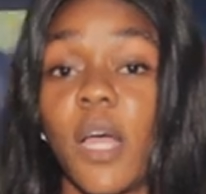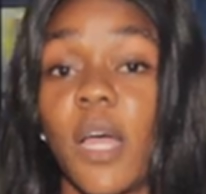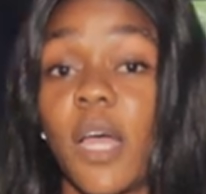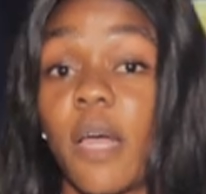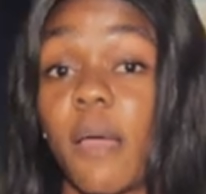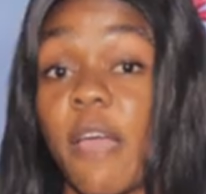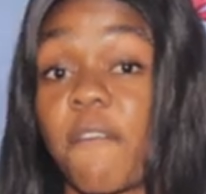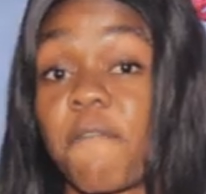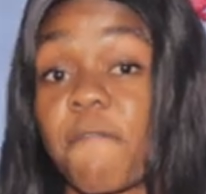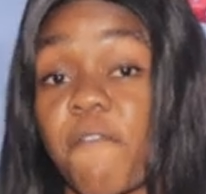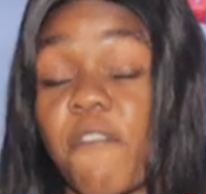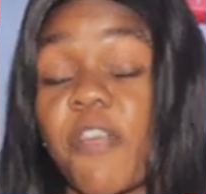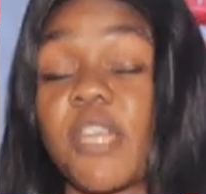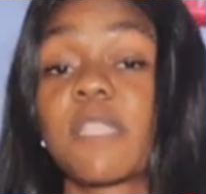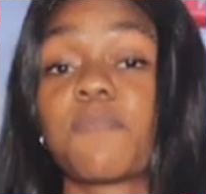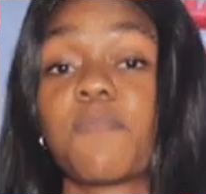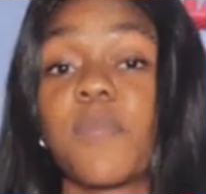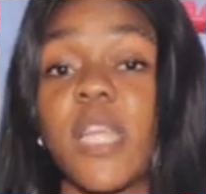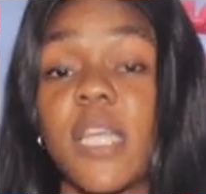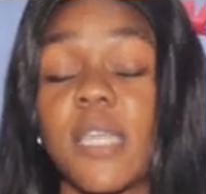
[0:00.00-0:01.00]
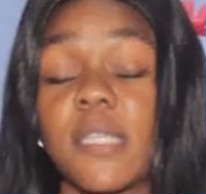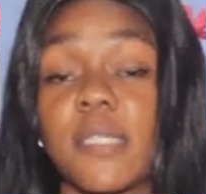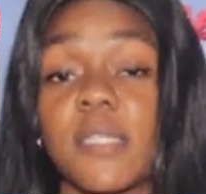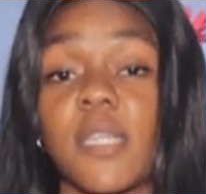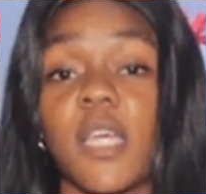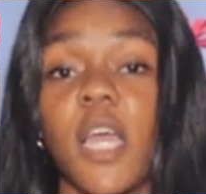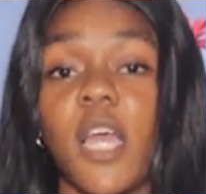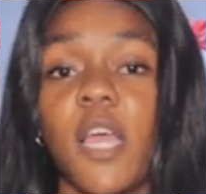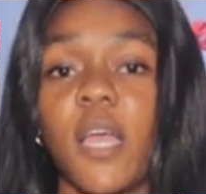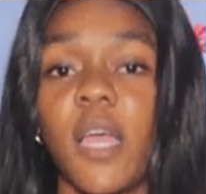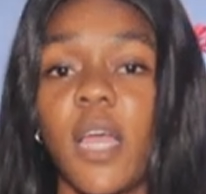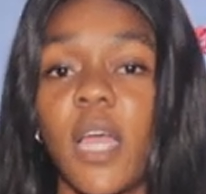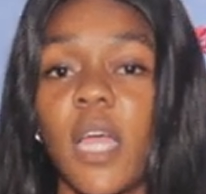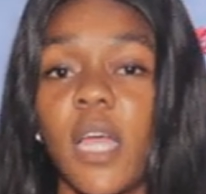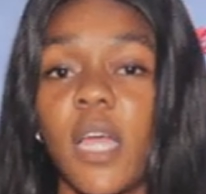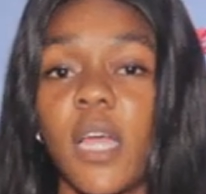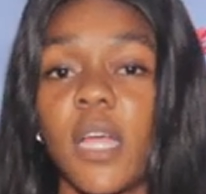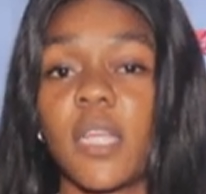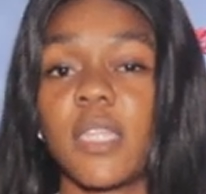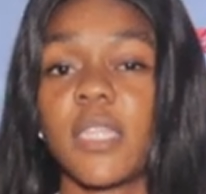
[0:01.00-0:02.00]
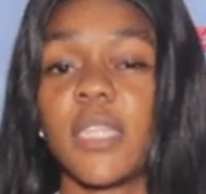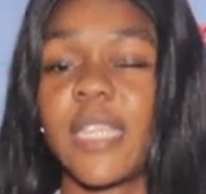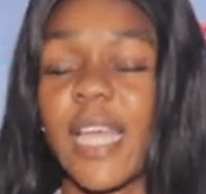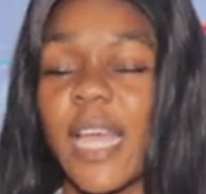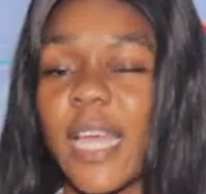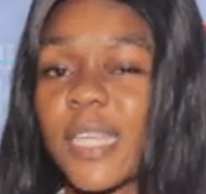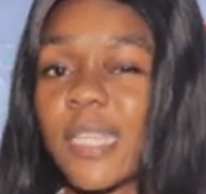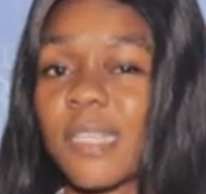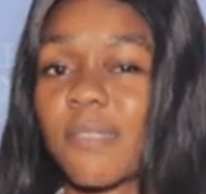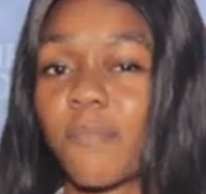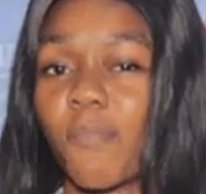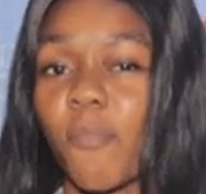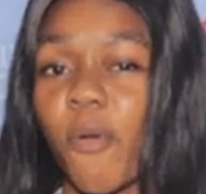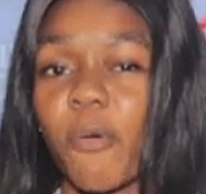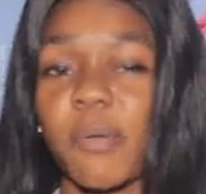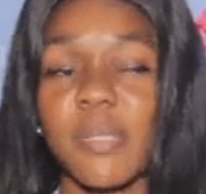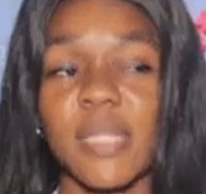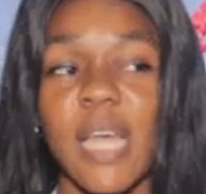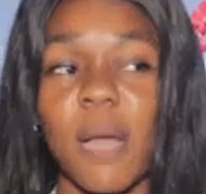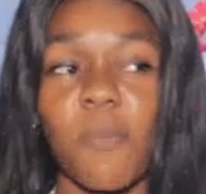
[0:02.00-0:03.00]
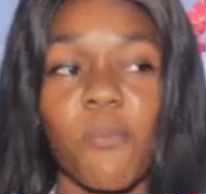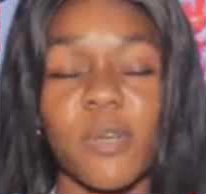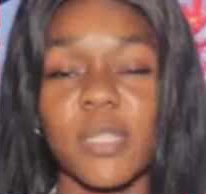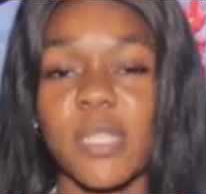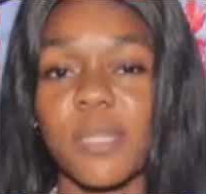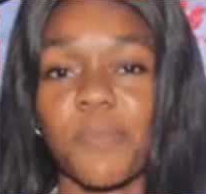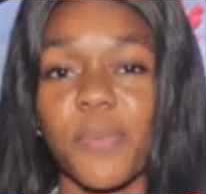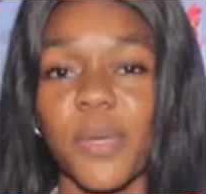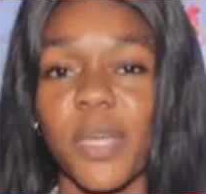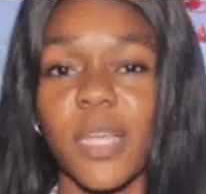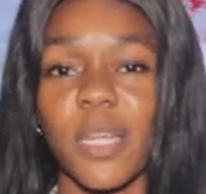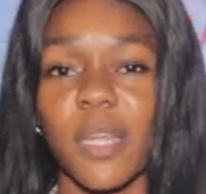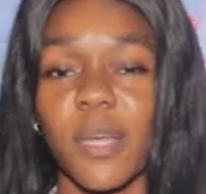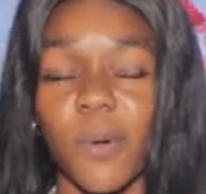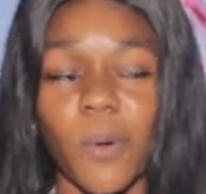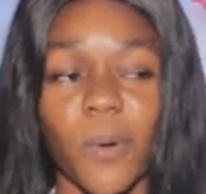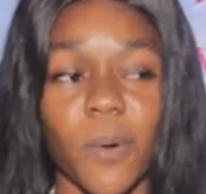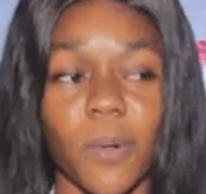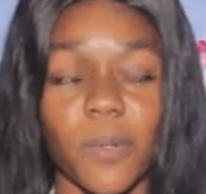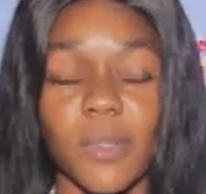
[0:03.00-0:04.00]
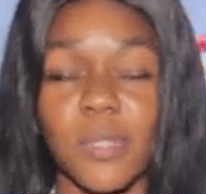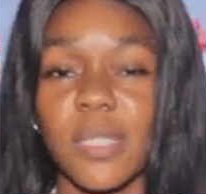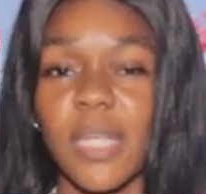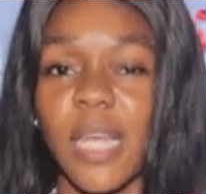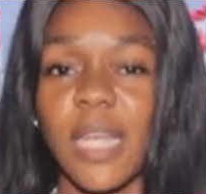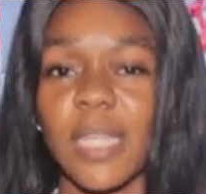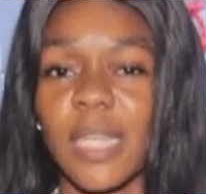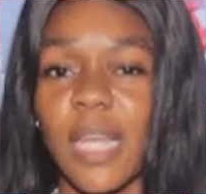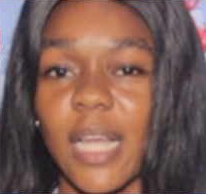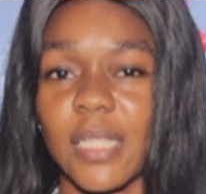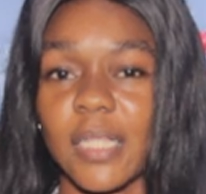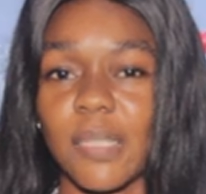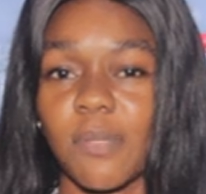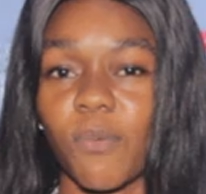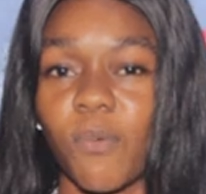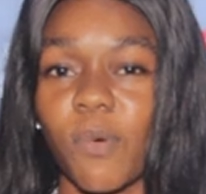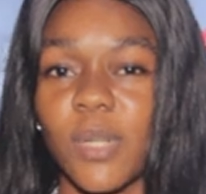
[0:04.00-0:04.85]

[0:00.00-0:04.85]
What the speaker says: a friend's place, then Maurice wasn't picking her calls and that,